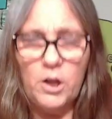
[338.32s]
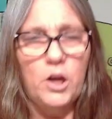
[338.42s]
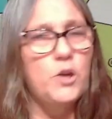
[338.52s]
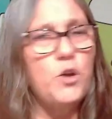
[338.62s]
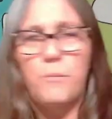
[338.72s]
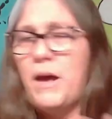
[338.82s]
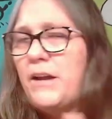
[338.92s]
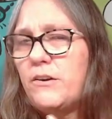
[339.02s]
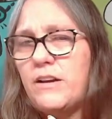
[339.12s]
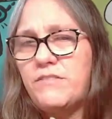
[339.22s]
No
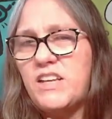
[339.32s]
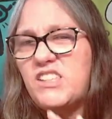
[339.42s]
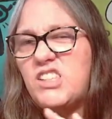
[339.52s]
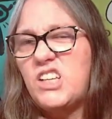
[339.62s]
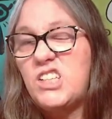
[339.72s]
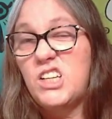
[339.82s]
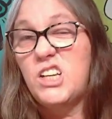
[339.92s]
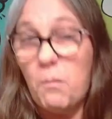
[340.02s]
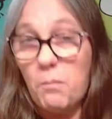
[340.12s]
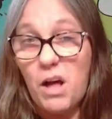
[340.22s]
matter if they sent it in
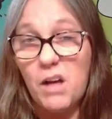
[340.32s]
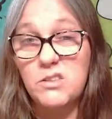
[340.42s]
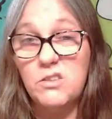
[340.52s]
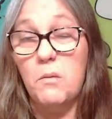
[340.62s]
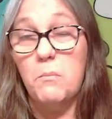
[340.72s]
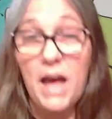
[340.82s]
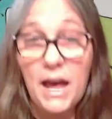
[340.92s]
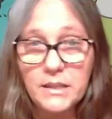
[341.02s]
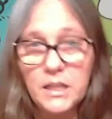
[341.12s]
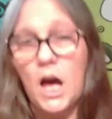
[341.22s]
a box or a
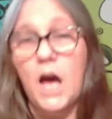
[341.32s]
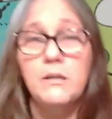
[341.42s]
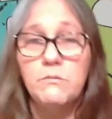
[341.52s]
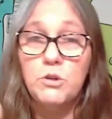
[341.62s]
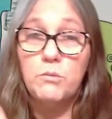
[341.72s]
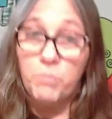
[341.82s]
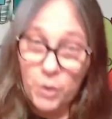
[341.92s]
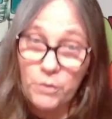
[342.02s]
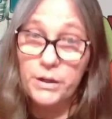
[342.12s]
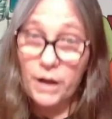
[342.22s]
bag, the items are
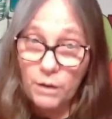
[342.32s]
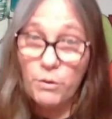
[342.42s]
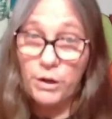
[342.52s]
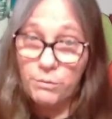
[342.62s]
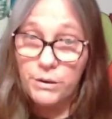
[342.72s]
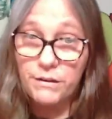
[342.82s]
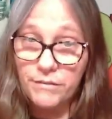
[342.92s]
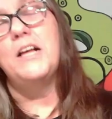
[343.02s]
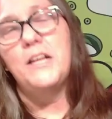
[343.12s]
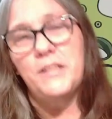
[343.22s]
broken. I want a
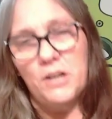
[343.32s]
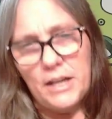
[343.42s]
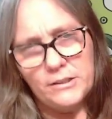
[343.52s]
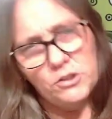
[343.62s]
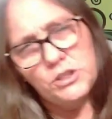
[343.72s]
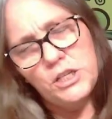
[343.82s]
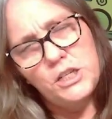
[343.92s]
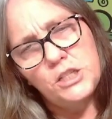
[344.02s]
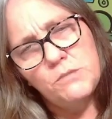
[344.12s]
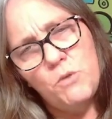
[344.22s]
refund. They're like, so send
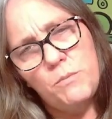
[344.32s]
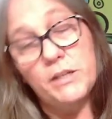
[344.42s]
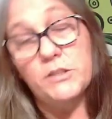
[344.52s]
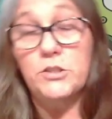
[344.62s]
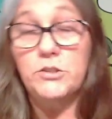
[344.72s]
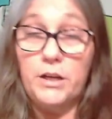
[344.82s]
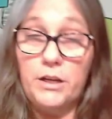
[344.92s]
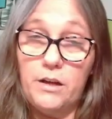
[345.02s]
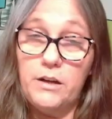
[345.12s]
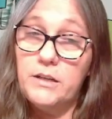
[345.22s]
us more pictures. So I
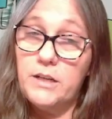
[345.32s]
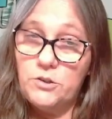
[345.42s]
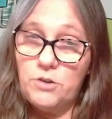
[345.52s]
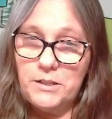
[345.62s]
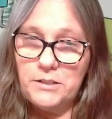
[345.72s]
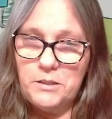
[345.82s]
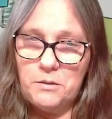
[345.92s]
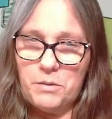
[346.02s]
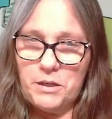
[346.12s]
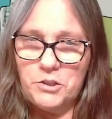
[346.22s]
got on and I tried to
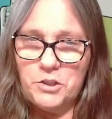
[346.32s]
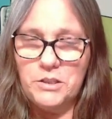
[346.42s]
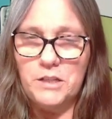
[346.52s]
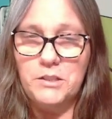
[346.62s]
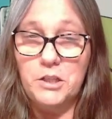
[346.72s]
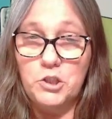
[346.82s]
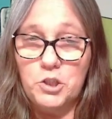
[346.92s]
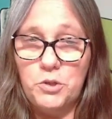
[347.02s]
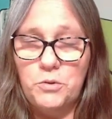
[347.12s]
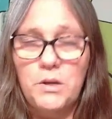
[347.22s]
send pictures. I sent
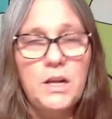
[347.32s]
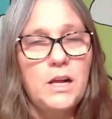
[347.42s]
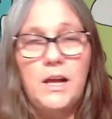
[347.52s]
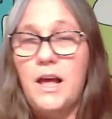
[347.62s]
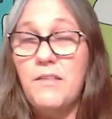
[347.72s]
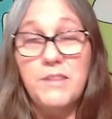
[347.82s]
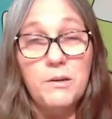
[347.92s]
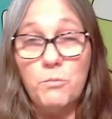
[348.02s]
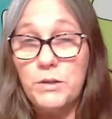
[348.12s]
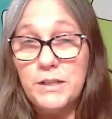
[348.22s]
two, and then
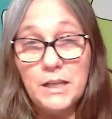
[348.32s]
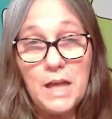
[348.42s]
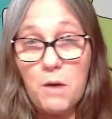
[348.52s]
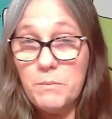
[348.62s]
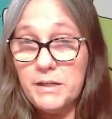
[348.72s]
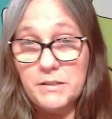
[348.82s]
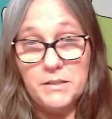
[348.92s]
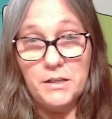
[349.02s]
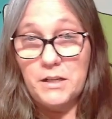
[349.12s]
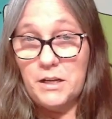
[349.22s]
it wouldn't allow me to
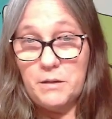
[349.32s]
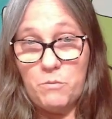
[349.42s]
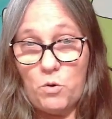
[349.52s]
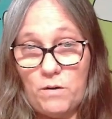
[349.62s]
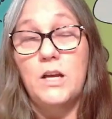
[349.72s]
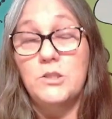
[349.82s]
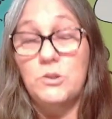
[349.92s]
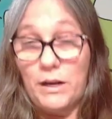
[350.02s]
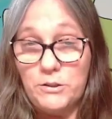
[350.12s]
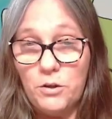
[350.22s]
send any more.
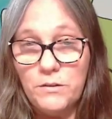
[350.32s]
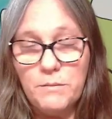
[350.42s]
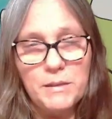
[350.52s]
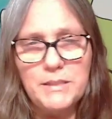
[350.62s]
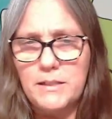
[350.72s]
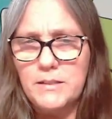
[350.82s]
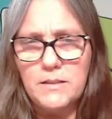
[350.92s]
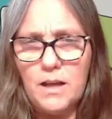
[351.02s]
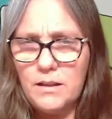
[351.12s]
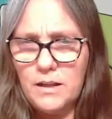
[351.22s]
So I told them, I said, it's
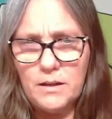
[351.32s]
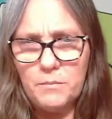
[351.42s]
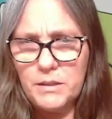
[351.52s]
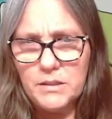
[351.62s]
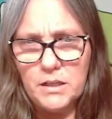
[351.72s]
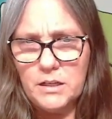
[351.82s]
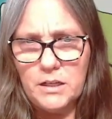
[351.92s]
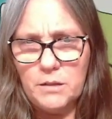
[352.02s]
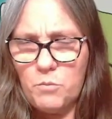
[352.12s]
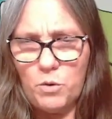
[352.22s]
not letting me send
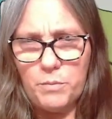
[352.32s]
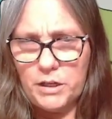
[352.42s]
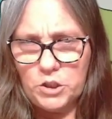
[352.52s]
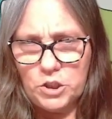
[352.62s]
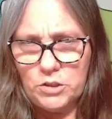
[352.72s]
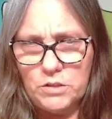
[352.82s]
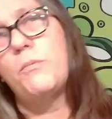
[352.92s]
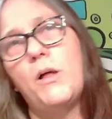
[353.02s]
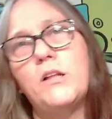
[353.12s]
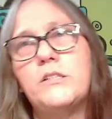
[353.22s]
any more pictures.
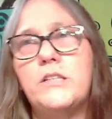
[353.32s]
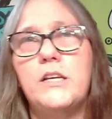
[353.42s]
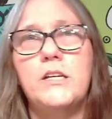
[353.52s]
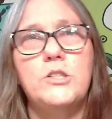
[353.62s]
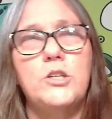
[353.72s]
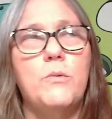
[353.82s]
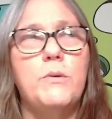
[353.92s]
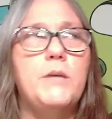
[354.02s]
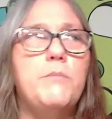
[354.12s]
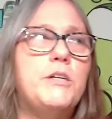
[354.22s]
Policy is, you know, we
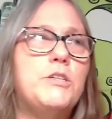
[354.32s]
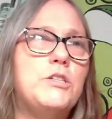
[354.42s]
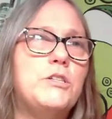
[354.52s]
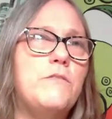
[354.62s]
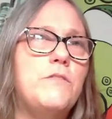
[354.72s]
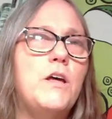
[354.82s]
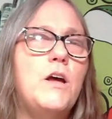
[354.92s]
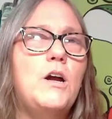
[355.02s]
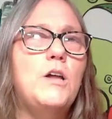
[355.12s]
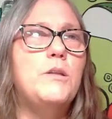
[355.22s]
need pictures of
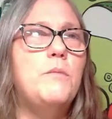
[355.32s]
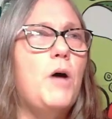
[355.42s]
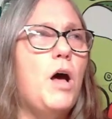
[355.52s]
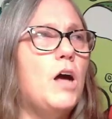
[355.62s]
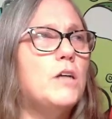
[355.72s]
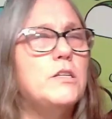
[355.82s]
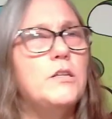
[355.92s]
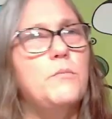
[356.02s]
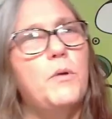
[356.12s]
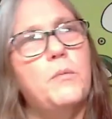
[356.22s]
the box and
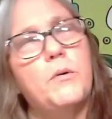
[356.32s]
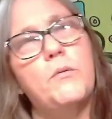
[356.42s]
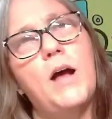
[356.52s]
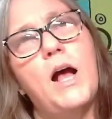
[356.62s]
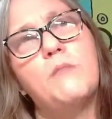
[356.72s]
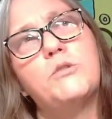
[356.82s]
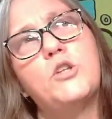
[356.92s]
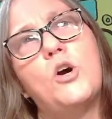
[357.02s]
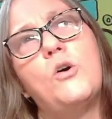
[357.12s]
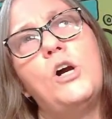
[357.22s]
the bubble wrap.
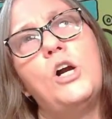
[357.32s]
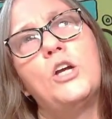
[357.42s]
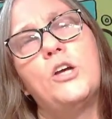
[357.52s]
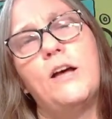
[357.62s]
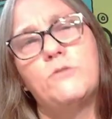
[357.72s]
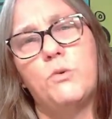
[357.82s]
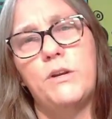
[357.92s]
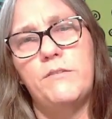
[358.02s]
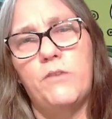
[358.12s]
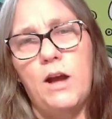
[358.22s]
So you'll have
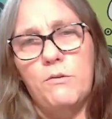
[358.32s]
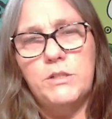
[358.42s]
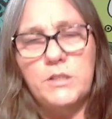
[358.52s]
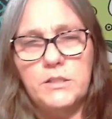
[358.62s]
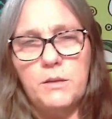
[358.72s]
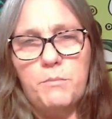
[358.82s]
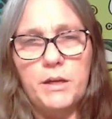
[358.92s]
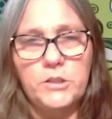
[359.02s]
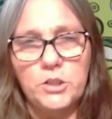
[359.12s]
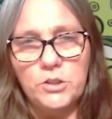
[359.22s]
24 hours to send
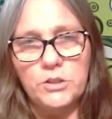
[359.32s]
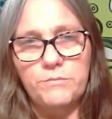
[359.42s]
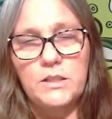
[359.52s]
pictures.